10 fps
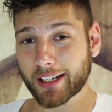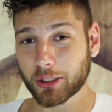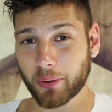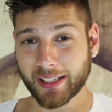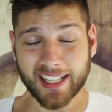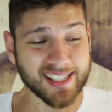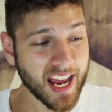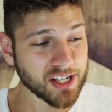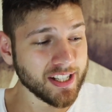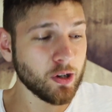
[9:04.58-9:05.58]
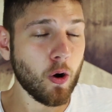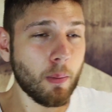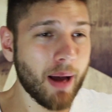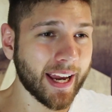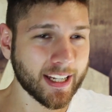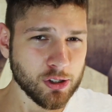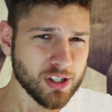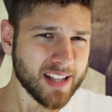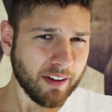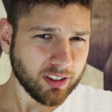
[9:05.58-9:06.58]
out of the way, let's actually go back and
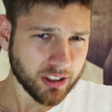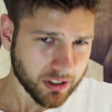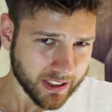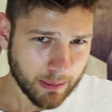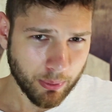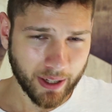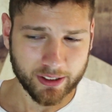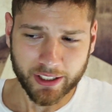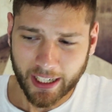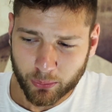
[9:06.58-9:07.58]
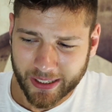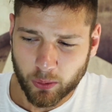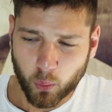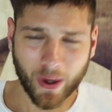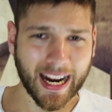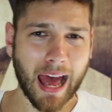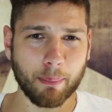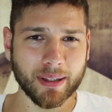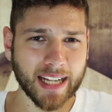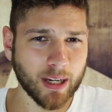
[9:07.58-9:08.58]
just dive a little deeper and look at really what
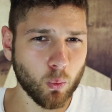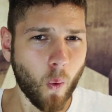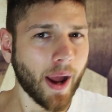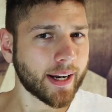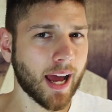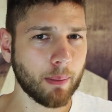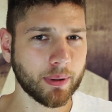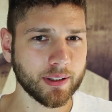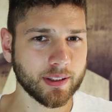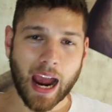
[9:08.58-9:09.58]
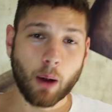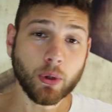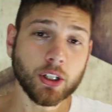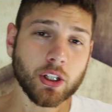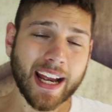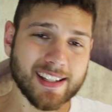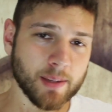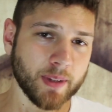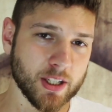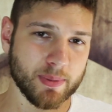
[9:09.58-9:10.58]
happened and why it happened. I want to look at
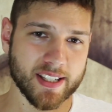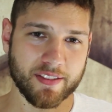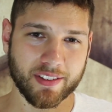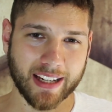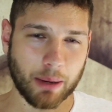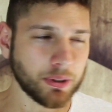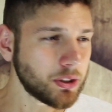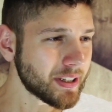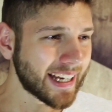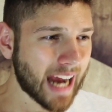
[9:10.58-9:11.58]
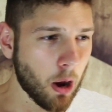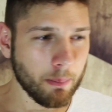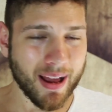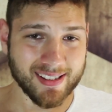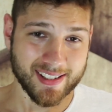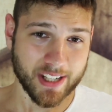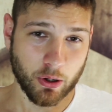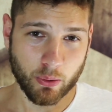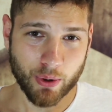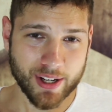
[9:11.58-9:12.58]
something specific. I want to look at how mass
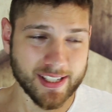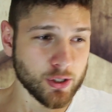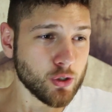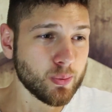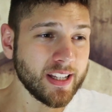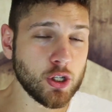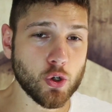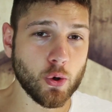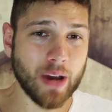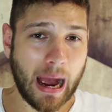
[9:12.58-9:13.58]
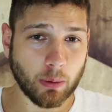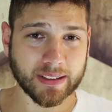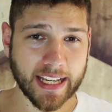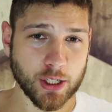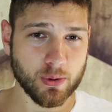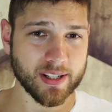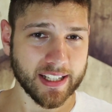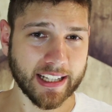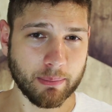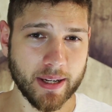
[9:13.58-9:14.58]
hysteria works and just really show you how dangerous
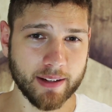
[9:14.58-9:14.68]
it can